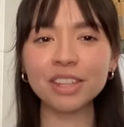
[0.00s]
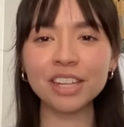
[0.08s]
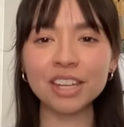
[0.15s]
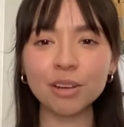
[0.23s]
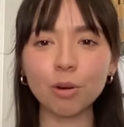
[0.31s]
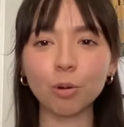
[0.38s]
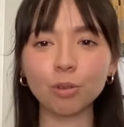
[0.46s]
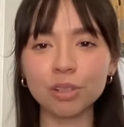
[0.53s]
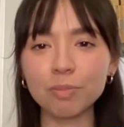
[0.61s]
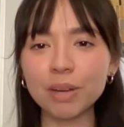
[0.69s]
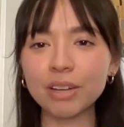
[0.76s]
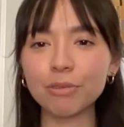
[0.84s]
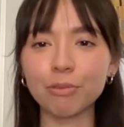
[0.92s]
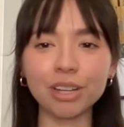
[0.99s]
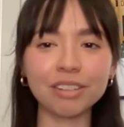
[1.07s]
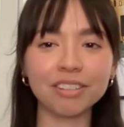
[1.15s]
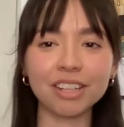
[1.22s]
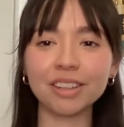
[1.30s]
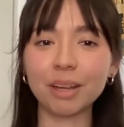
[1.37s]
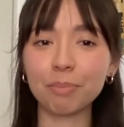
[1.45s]
the ultimate
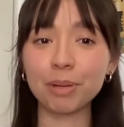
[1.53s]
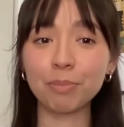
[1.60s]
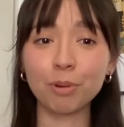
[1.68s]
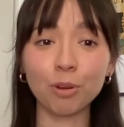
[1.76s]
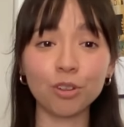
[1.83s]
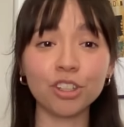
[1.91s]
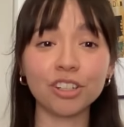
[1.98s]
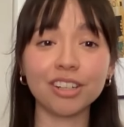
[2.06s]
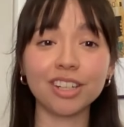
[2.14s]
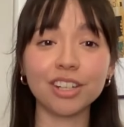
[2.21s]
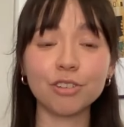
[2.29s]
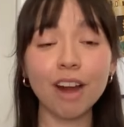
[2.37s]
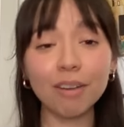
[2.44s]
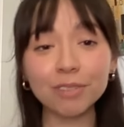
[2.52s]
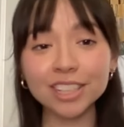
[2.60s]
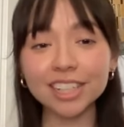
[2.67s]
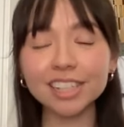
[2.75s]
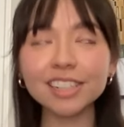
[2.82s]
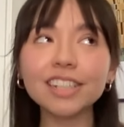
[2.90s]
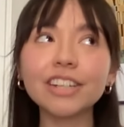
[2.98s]
reason that people should travel
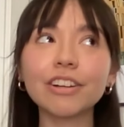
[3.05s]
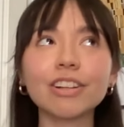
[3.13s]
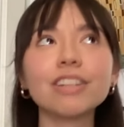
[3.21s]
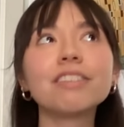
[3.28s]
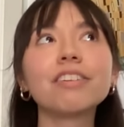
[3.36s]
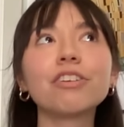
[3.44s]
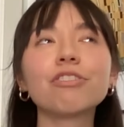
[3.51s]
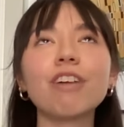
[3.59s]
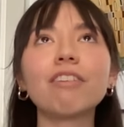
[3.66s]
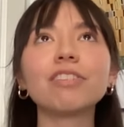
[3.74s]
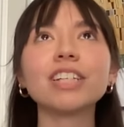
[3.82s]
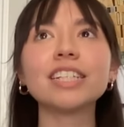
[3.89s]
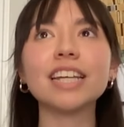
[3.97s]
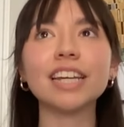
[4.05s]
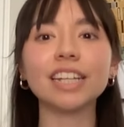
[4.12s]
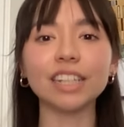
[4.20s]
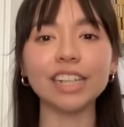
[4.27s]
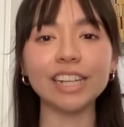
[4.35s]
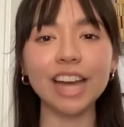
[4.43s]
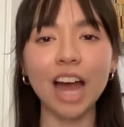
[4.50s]
to Italy or consider traveling to
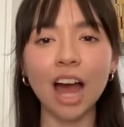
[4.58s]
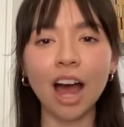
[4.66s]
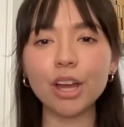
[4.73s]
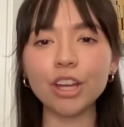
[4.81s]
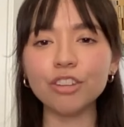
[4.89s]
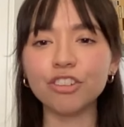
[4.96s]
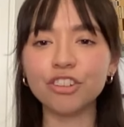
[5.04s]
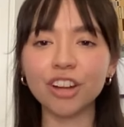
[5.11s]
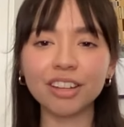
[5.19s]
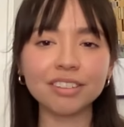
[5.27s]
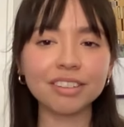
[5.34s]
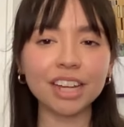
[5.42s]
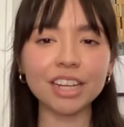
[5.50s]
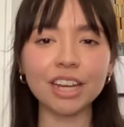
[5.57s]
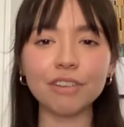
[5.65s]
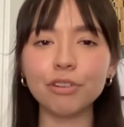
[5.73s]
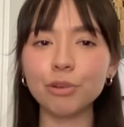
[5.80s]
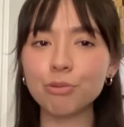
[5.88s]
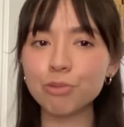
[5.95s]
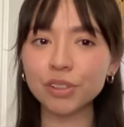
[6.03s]
Italy is just like if
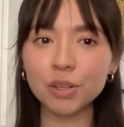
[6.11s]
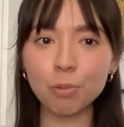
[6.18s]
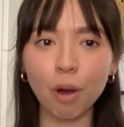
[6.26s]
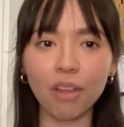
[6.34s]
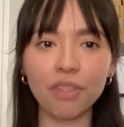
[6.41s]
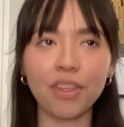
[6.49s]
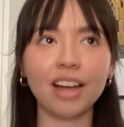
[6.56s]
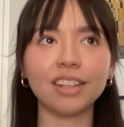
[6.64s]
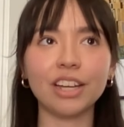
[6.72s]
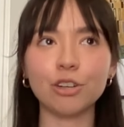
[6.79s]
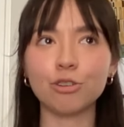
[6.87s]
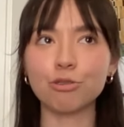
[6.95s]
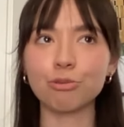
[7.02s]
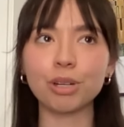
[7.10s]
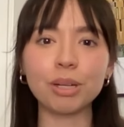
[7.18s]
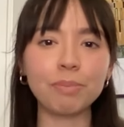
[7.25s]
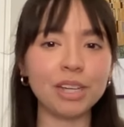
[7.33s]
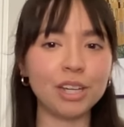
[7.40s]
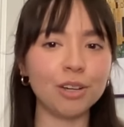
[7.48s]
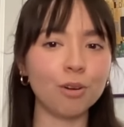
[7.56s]
you really want that like
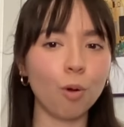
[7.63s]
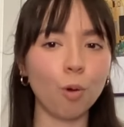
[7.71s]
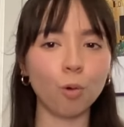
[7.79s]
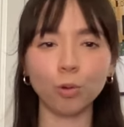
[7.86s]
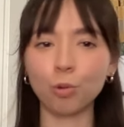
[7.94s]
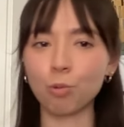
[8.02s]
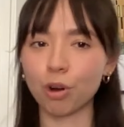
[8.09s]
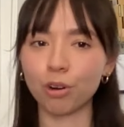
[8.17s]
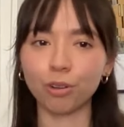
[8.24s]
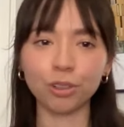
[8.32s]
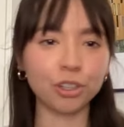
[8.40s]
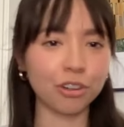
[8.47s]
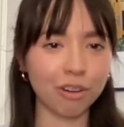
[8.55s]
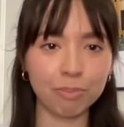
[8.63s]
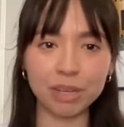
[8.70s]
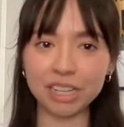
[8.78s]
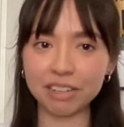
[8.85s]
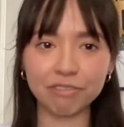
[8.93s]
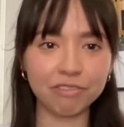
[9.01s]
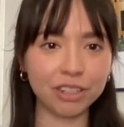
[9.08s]
dreamy old world
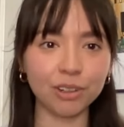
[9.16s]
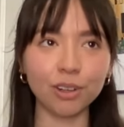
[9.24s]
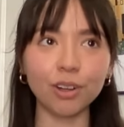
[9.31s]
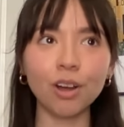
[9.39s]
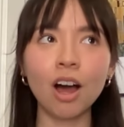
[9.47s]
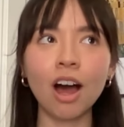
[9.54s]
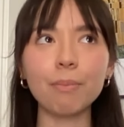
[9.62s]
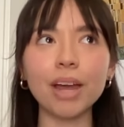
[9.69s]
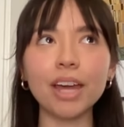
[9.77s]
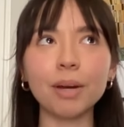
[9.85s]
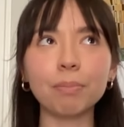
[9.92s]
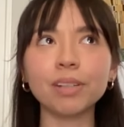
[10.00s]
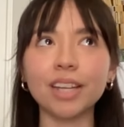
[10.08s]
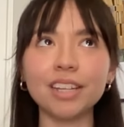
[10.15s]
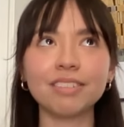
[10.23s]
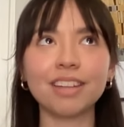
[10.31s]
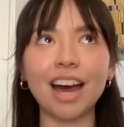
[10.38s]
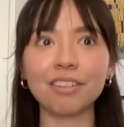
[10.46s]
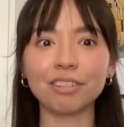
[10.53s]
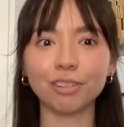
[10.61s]
European feel in a place
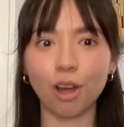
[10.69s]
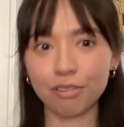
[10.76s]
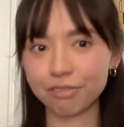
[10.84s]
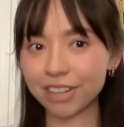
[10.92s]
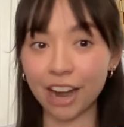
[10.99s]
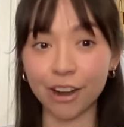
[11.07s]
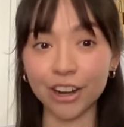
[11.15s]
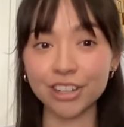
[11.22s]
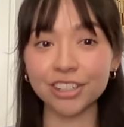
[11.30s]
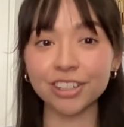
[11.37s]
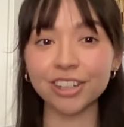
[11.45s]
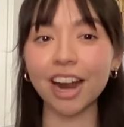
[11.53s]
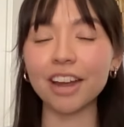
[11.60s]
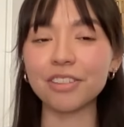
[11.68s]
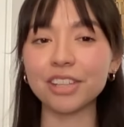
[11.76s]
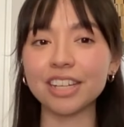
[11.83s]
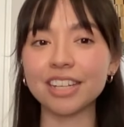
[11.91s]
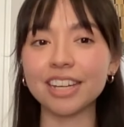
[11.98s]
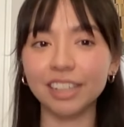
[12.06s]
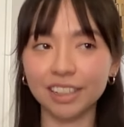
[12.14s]
that has a lot of character, I
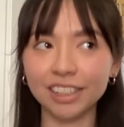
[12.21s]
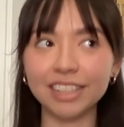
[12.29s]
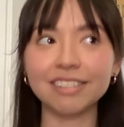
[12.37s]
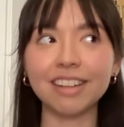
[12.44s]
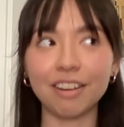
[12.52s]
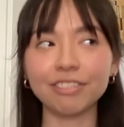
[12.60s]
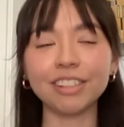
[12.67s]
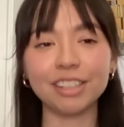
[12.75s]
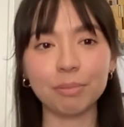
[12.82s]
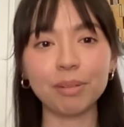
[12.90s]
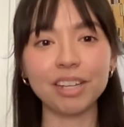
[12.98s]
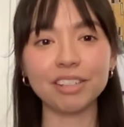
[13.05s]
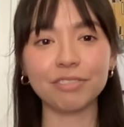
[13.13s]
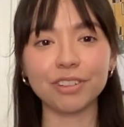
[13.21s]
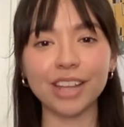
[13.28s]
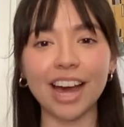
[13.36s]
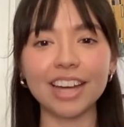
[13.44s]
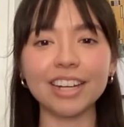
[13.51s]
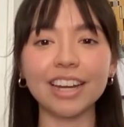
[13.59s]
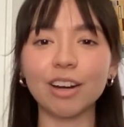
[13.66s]
think Italy is definitely the place for
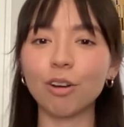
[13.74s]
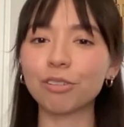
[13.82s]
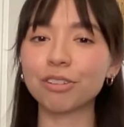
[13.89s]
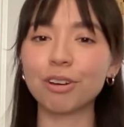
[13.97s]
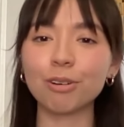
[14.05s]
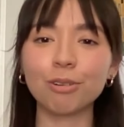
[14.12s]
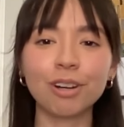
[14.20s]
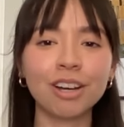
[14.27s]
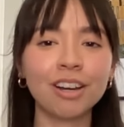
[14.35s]
that. And also,